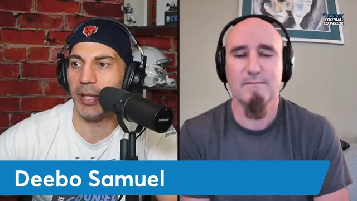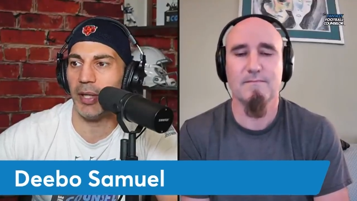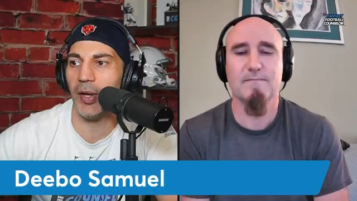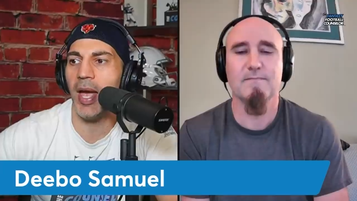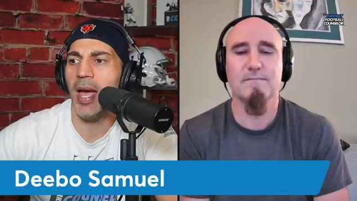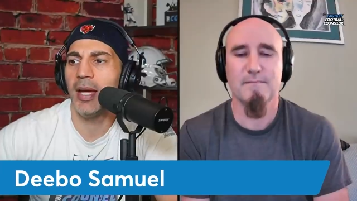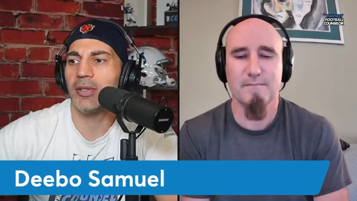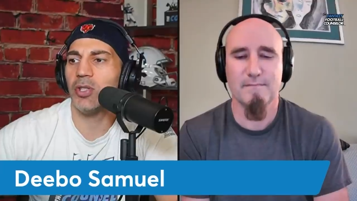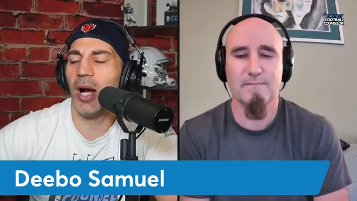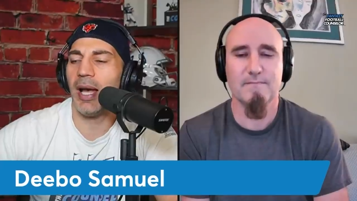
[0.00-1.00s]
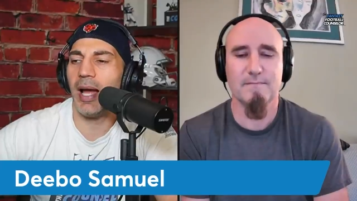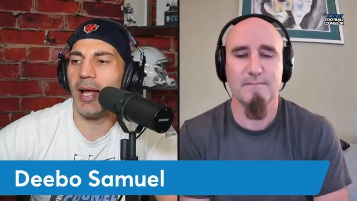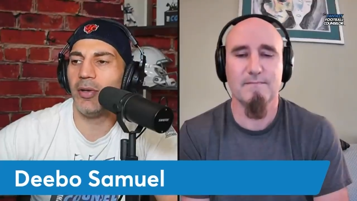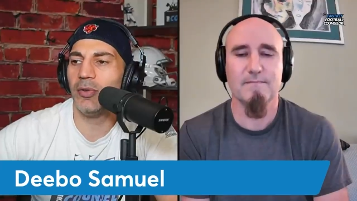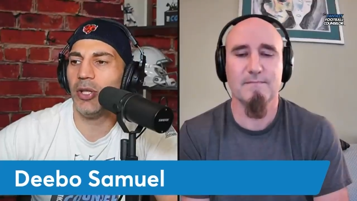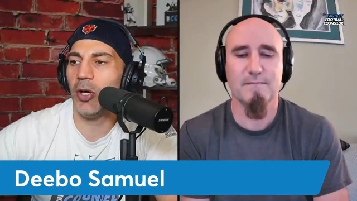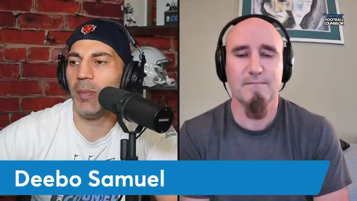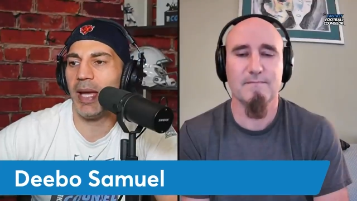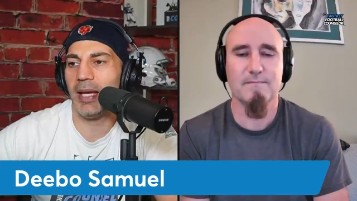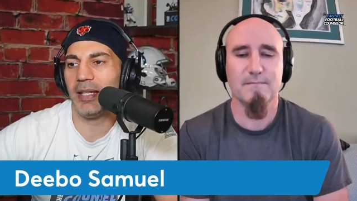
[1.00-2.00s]
Speaker 1: player. So I, I don't
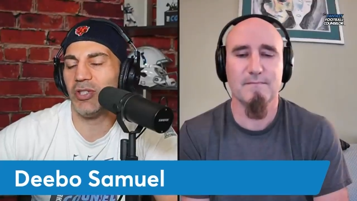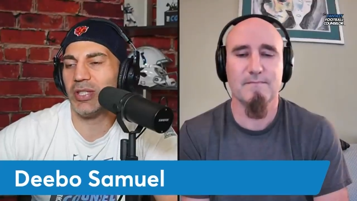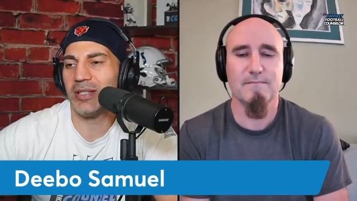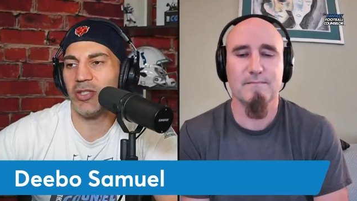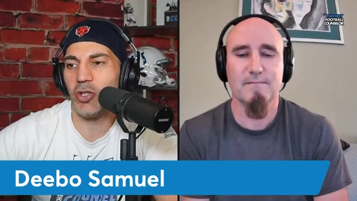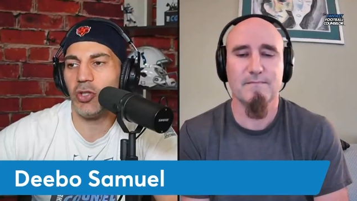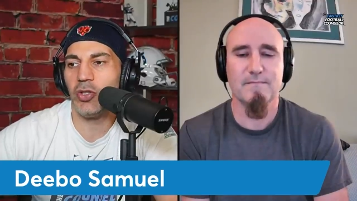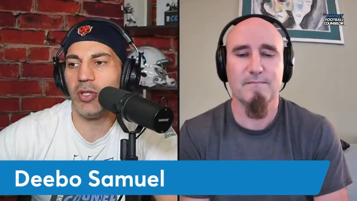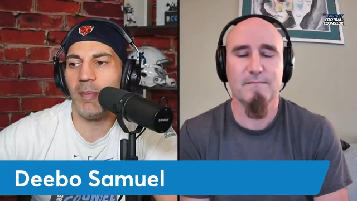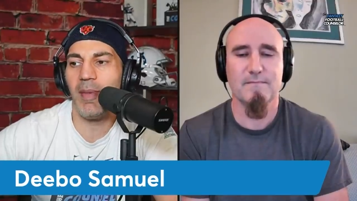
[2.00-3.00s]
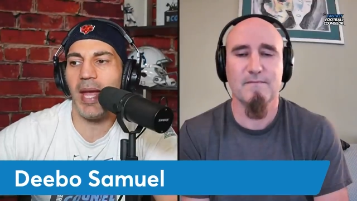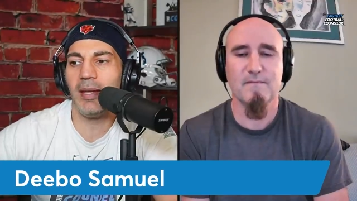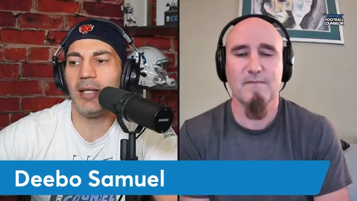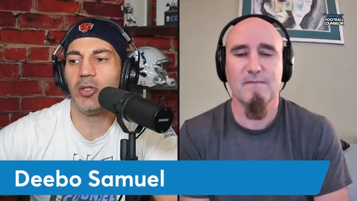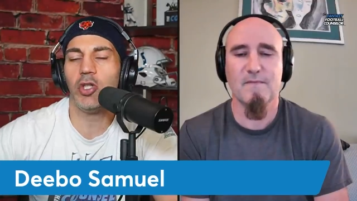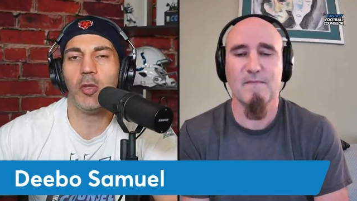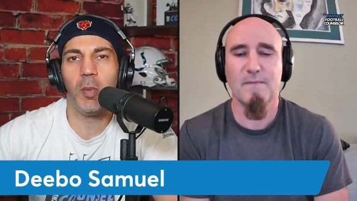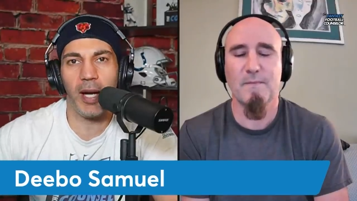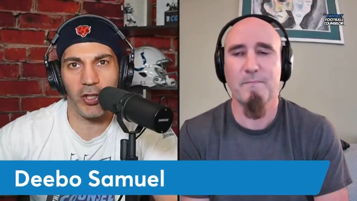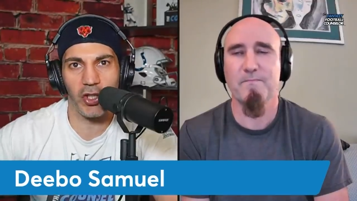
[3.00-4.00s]
know, man. It's just demanding
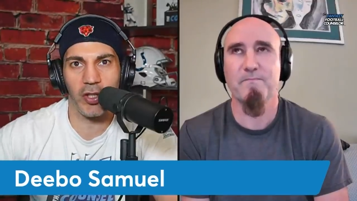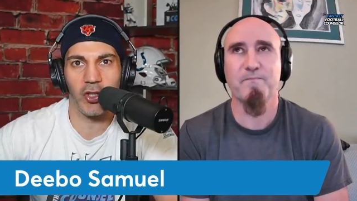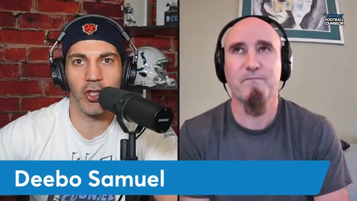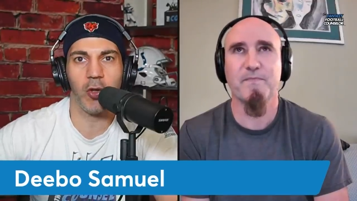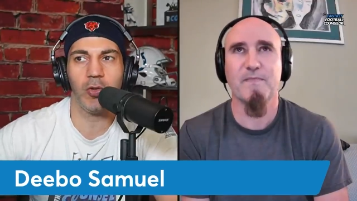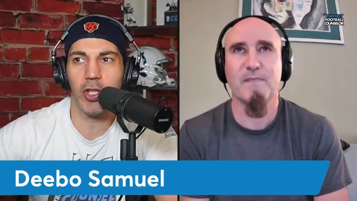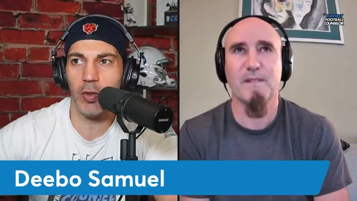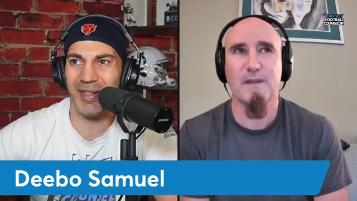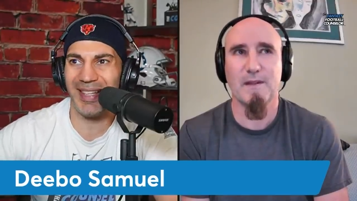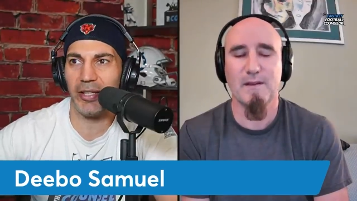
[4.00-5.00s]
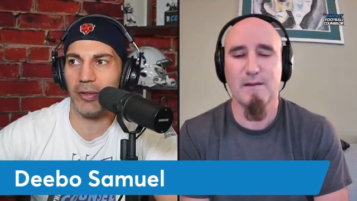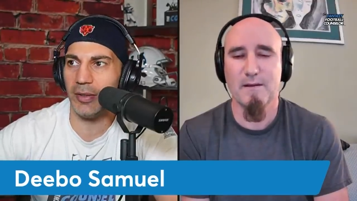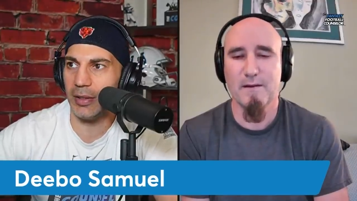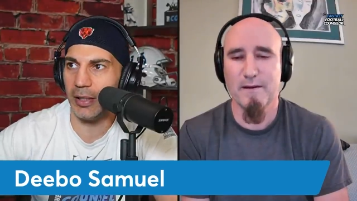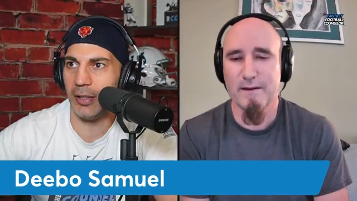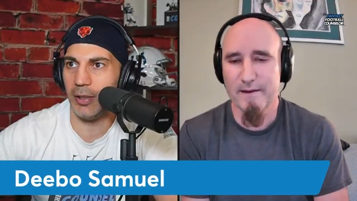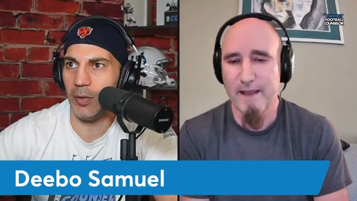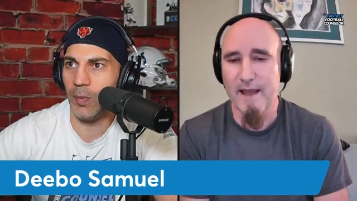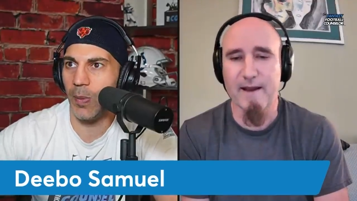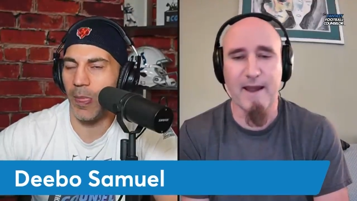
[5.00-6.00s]
too much, shown too little, you
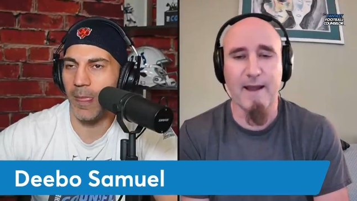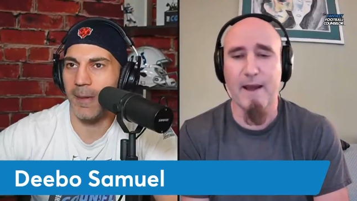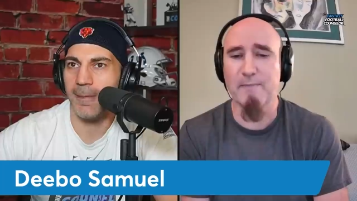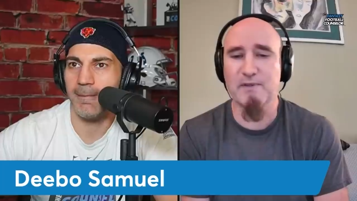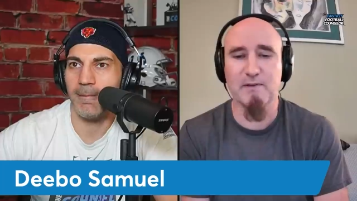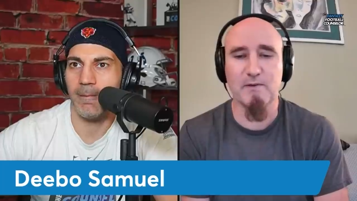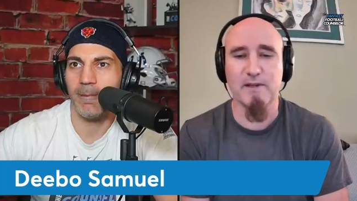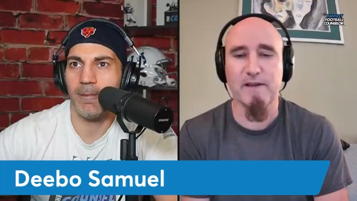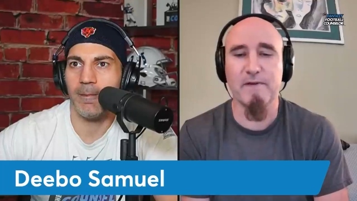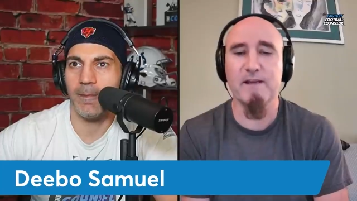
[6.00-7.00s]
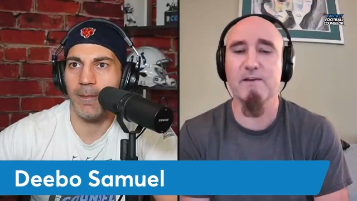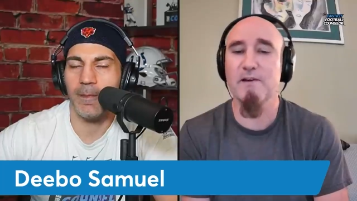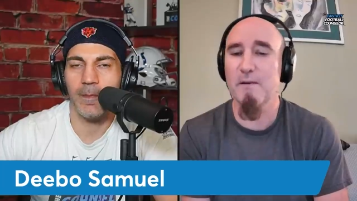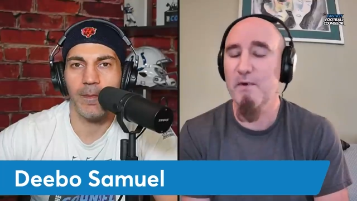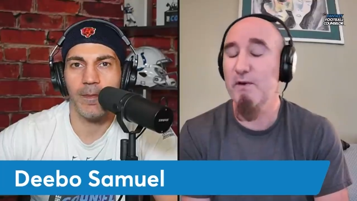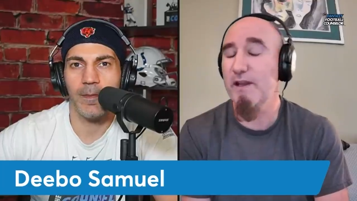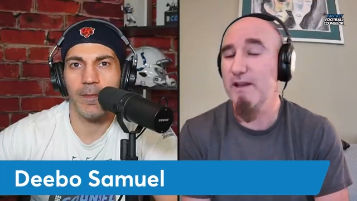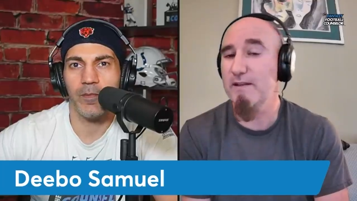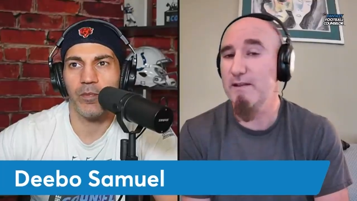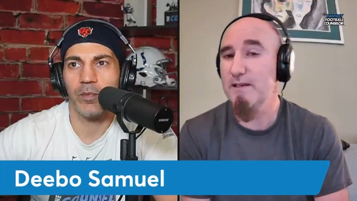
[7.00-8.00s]
Speaker 2: know? Yeah, absolutely. If he could come out
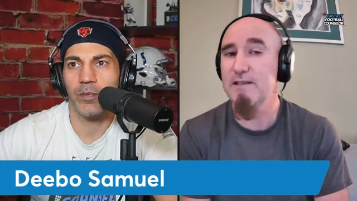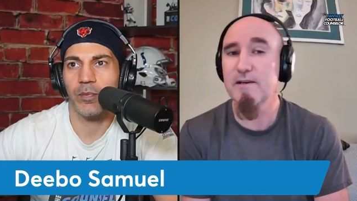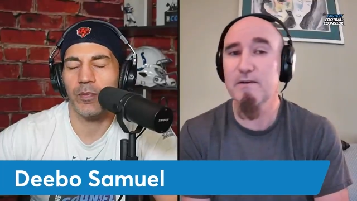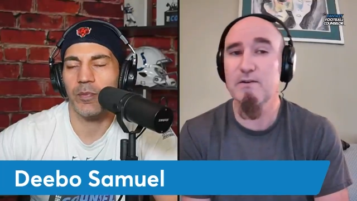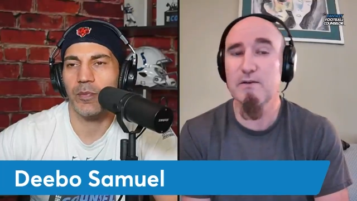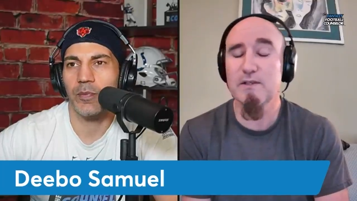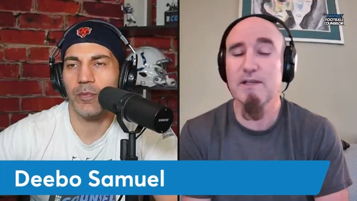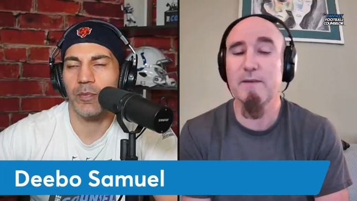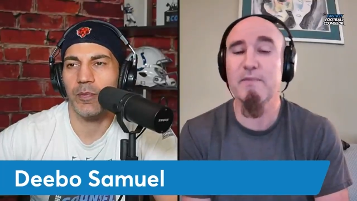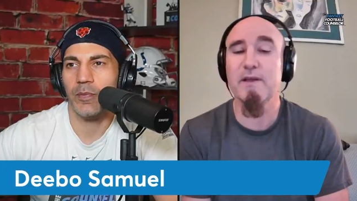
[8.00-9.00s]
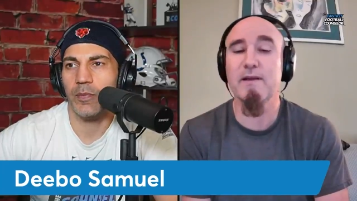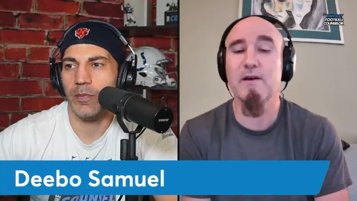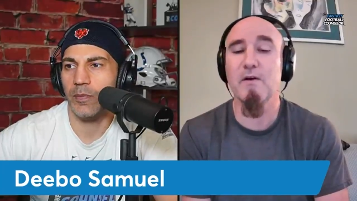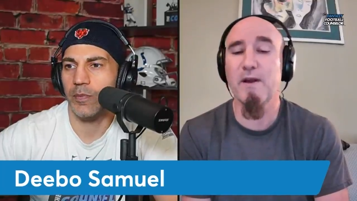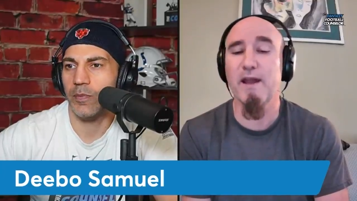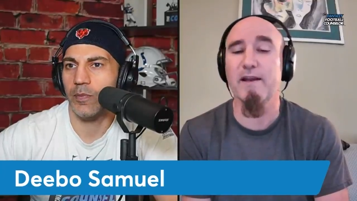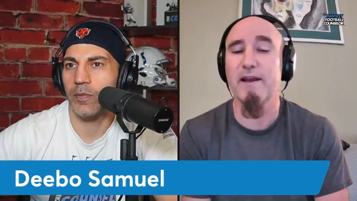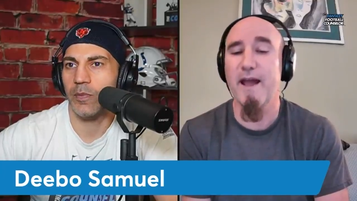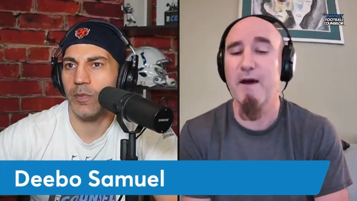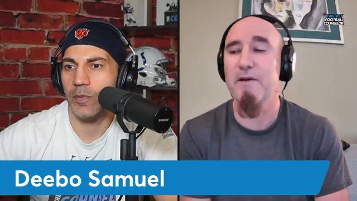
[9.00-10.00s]
again this year and do the same thing, okay,
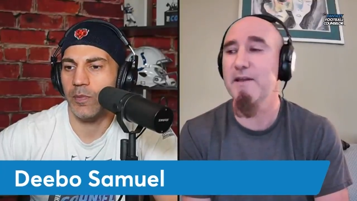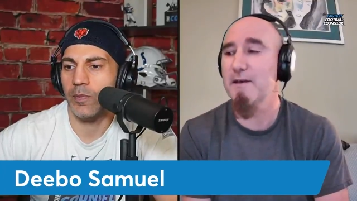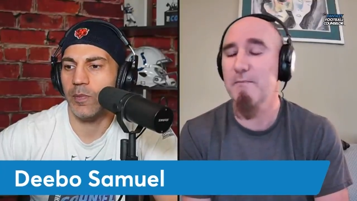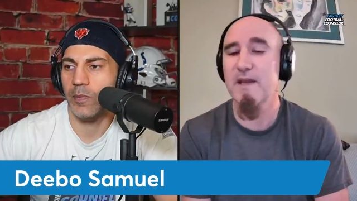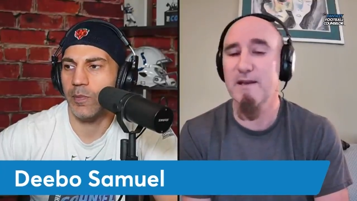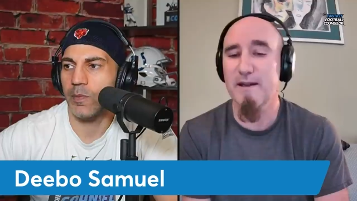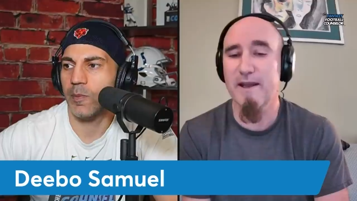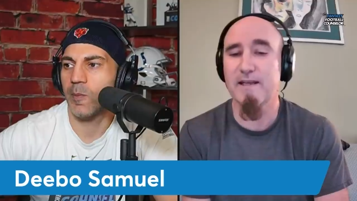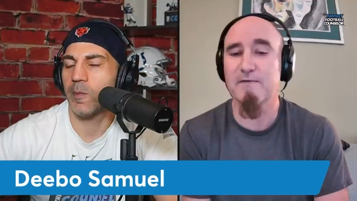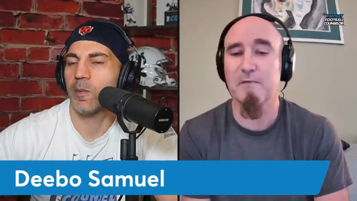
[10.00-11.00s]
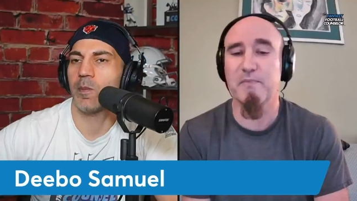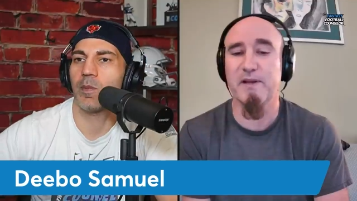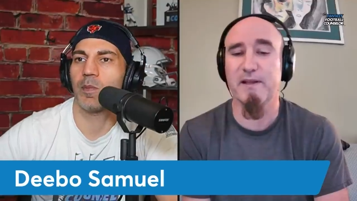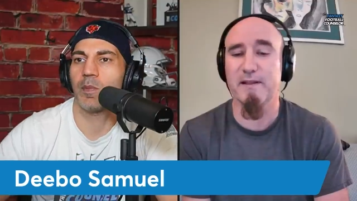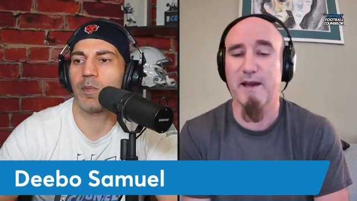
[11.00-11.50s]
now he can make a case for being the